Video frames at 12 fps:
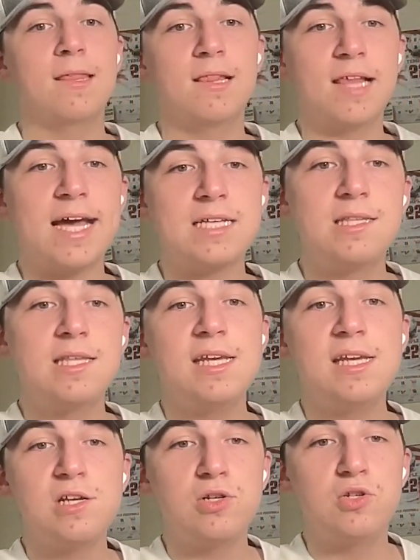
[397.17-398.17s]

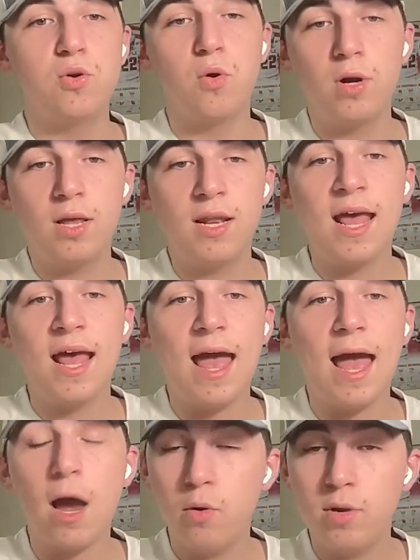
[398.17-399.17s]
Lastly, Jordan
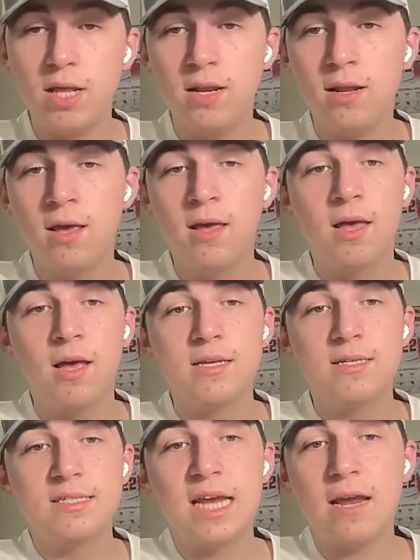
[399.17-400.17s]
Howden,
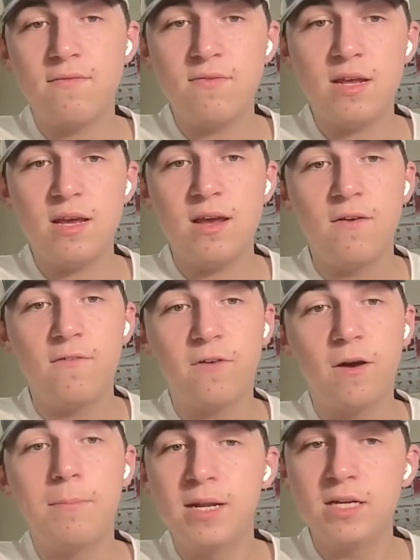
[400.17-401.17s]
safety
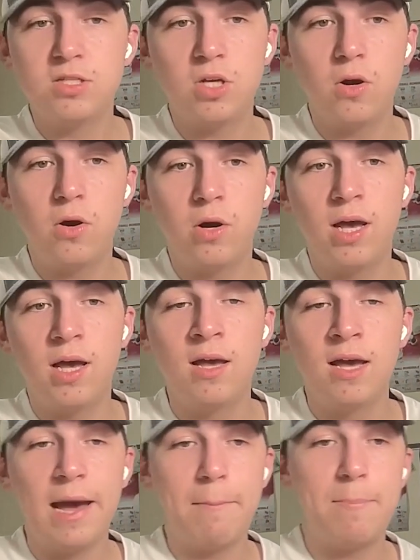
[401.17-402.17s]
from Minnesota
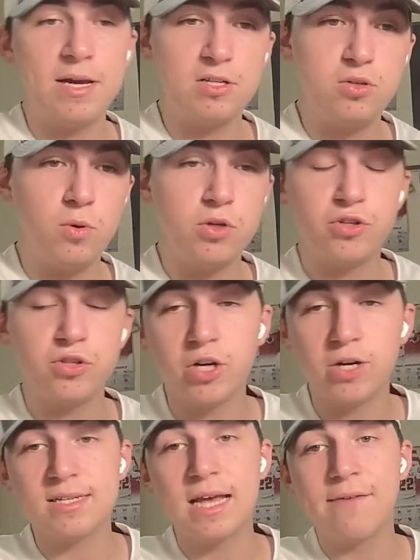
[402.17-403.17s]
at pick two
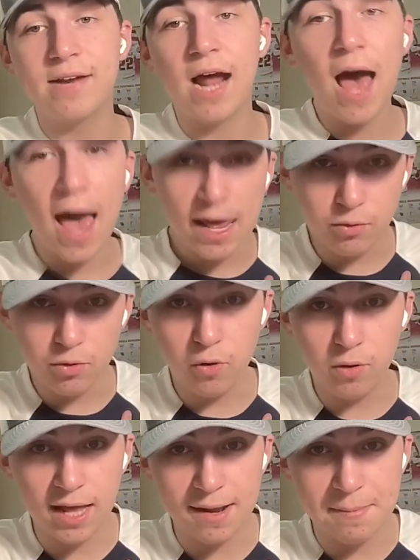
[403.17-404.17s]
thirty-seven. I don't
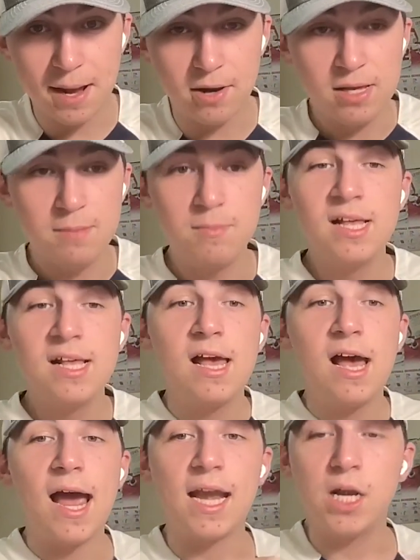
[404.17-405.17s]
know a lot about him.
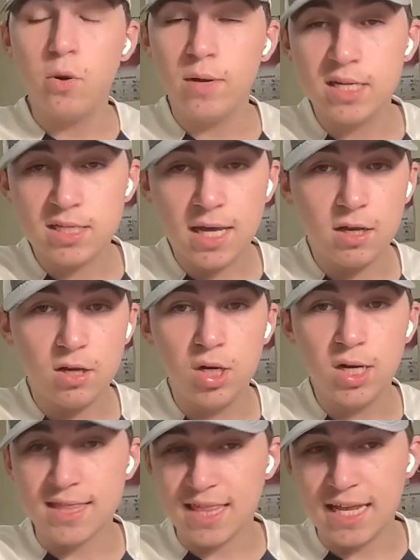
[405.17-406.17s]
I know he's got a
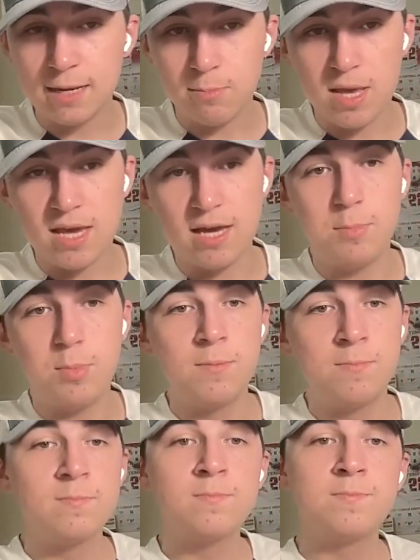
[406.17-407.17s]
good athletic makeup.
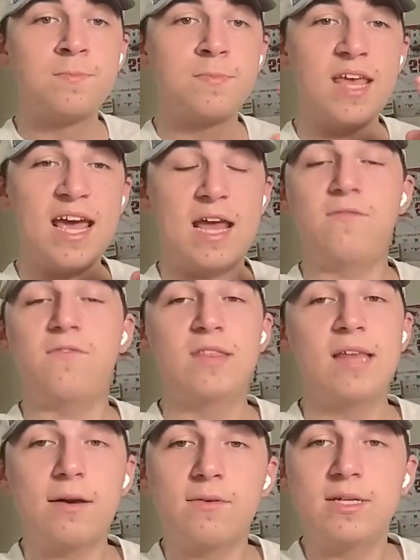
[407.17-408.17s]
And for
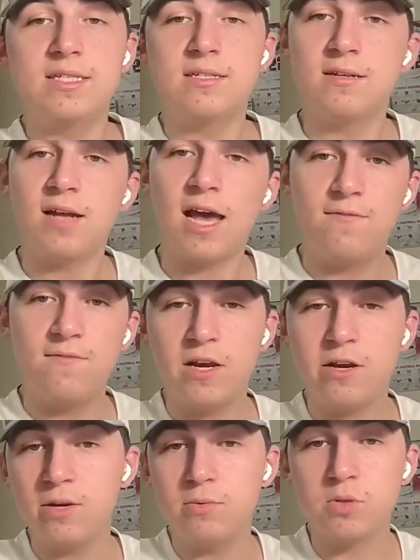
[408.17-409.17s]
that reason, I
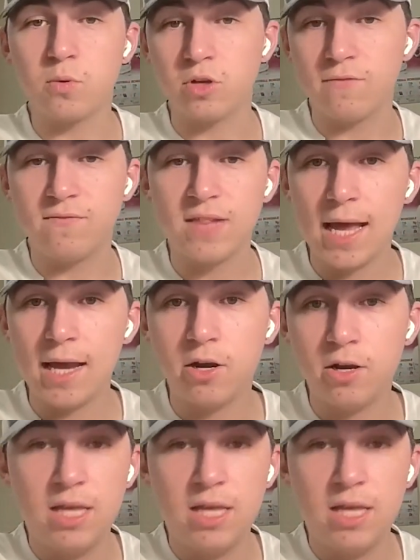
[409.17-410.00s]
figured it was worth a flyer